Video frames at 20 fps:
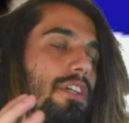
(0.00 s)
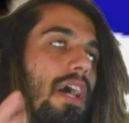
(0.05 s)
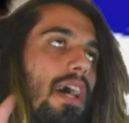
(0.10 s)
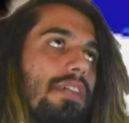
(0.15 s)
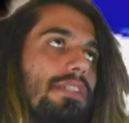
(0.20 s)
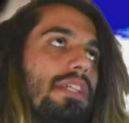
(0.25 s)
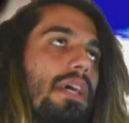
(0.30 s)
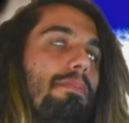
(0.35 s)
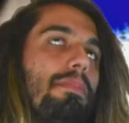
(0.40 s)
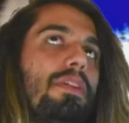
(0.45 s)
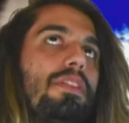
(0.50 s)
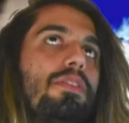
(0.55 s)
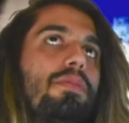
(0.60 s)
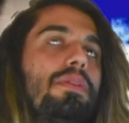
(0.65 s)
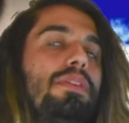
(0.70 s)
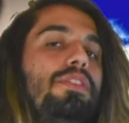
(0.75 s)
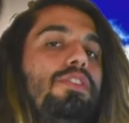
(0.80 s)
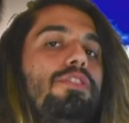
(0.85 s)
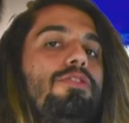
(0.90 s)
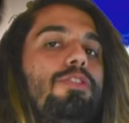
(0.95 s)
You guys, I've been
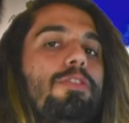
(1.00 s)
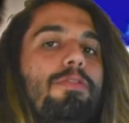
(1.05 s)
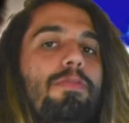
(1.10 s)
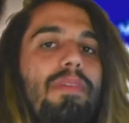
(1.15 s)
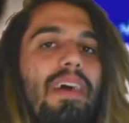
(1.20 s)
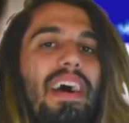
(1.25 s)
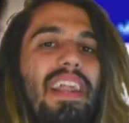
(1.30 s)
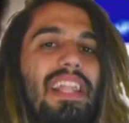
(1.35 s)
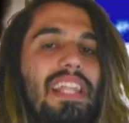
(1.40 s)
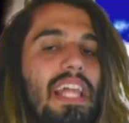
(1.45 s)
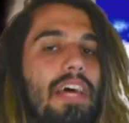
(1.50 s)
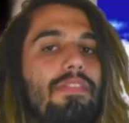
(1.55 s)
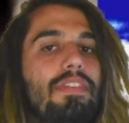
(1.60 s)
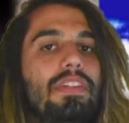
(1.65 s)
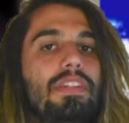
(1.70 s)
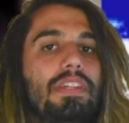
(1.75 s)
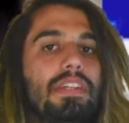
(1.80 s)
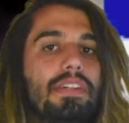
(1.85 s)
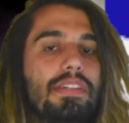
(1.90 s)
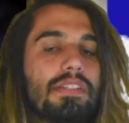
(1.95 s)
doing YouTube for about
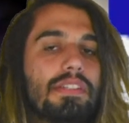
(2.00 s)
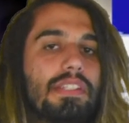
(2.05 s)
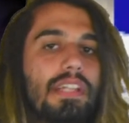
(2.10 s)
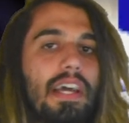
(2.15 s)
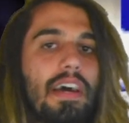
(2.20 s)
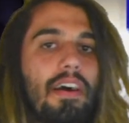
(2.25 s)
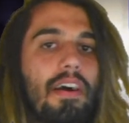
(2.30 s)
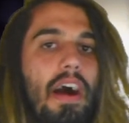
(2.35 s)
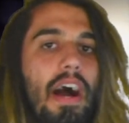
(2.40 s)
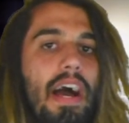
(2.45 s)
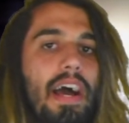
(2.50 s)
eleven years now,